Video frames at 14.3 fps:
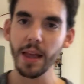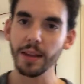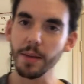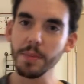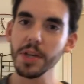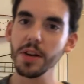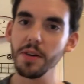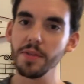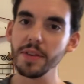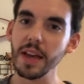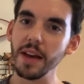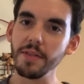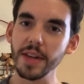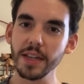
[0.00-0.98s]
Let me know if
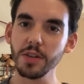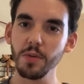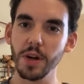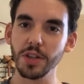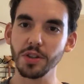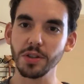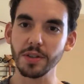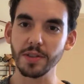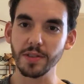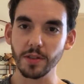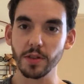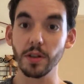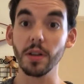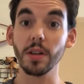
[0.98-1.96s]
you have any
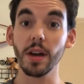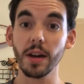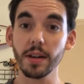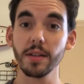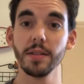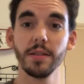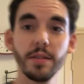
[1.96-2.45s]
questions. Good luck.